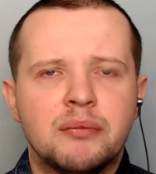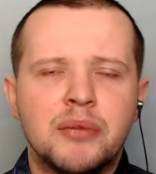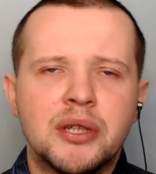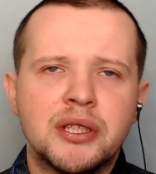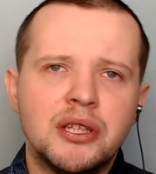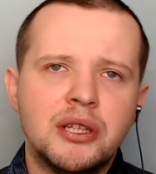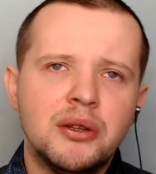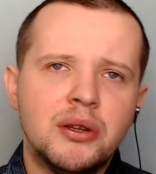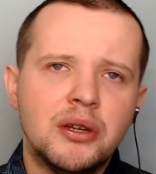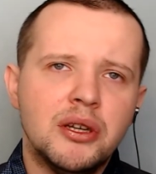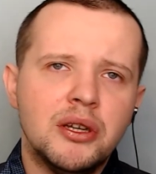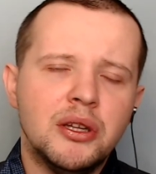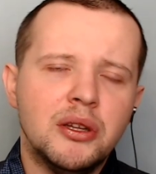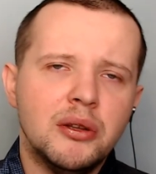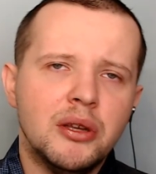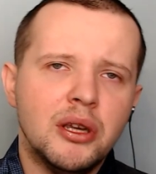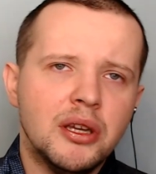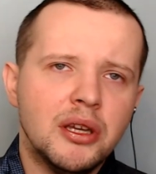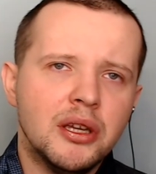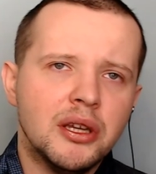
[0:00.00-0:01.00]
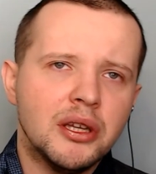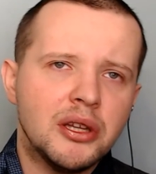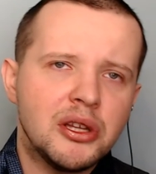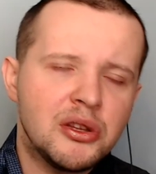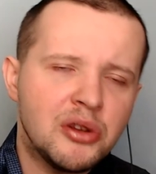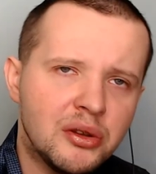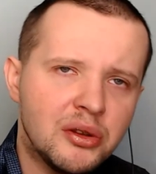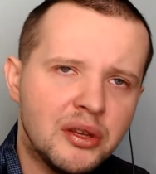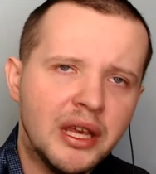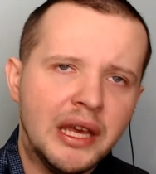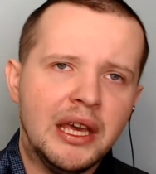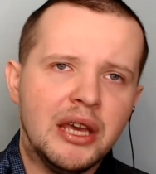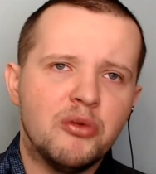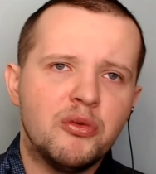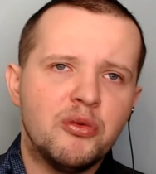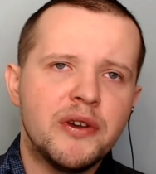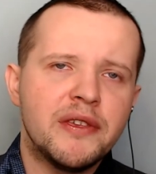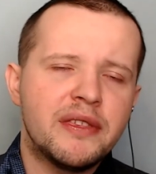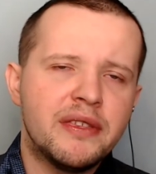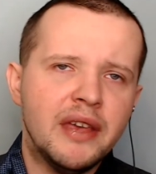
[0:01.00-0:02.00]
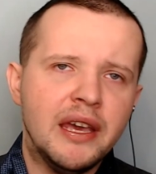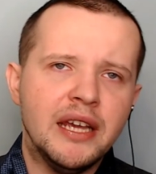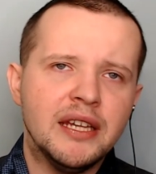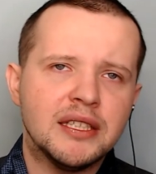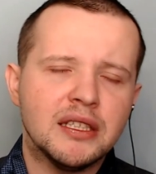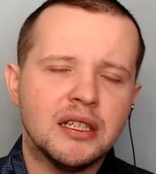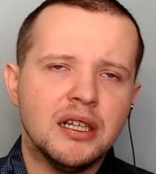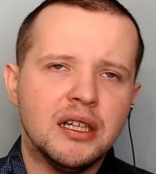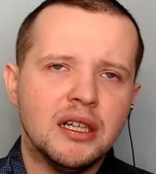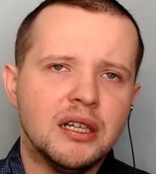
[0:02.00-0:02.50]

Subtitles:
But today we face